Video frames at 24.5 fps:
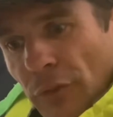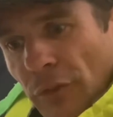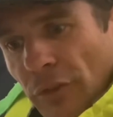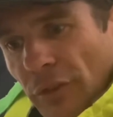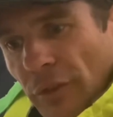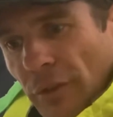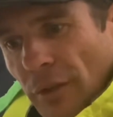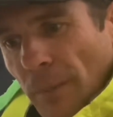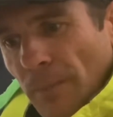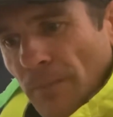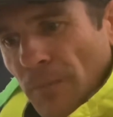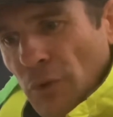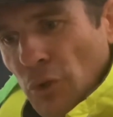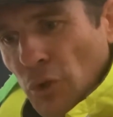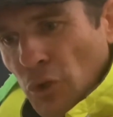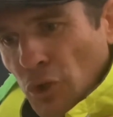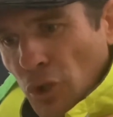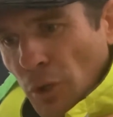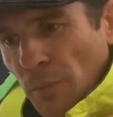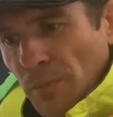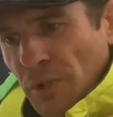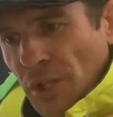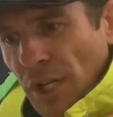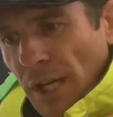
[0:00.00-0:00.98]
just some
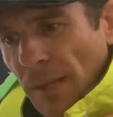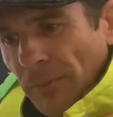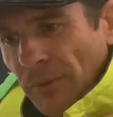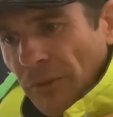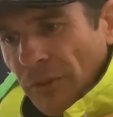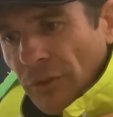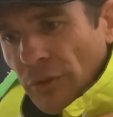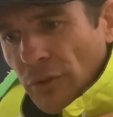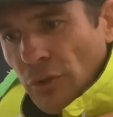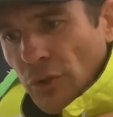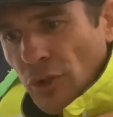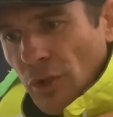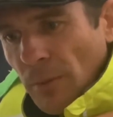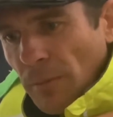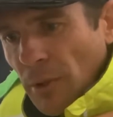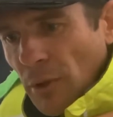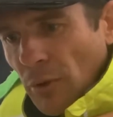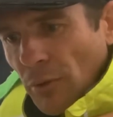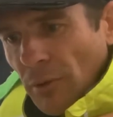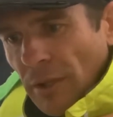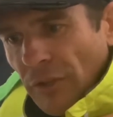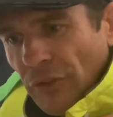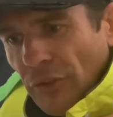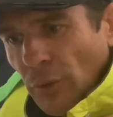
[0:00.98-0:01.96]
YouTube tips. YouTube
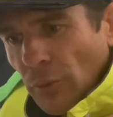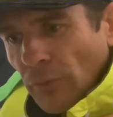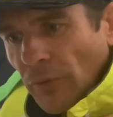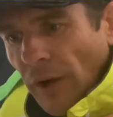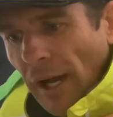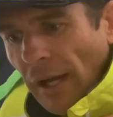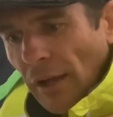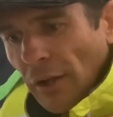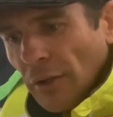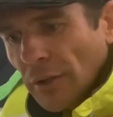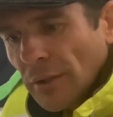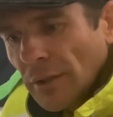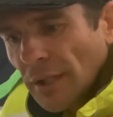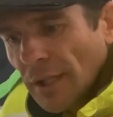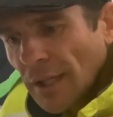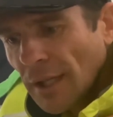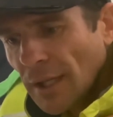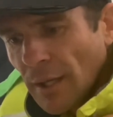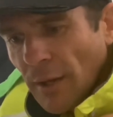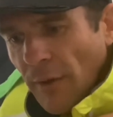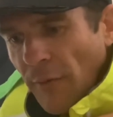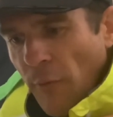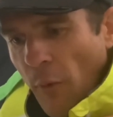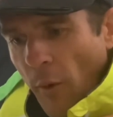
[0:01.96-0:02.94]
career is still valid.
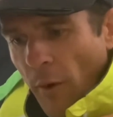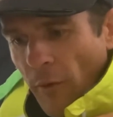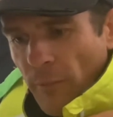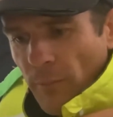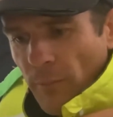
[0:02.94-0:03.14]
If you want